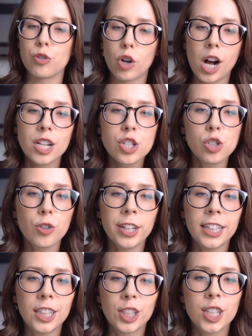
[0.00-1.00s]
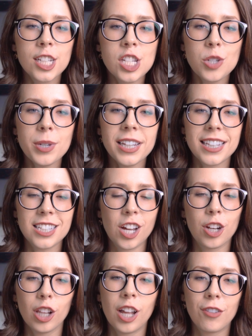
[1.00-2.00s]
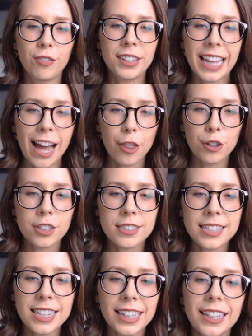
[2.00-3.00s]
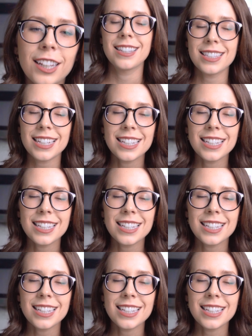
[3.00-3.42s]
drawstring look to it. It's got a lot of gathers in it. This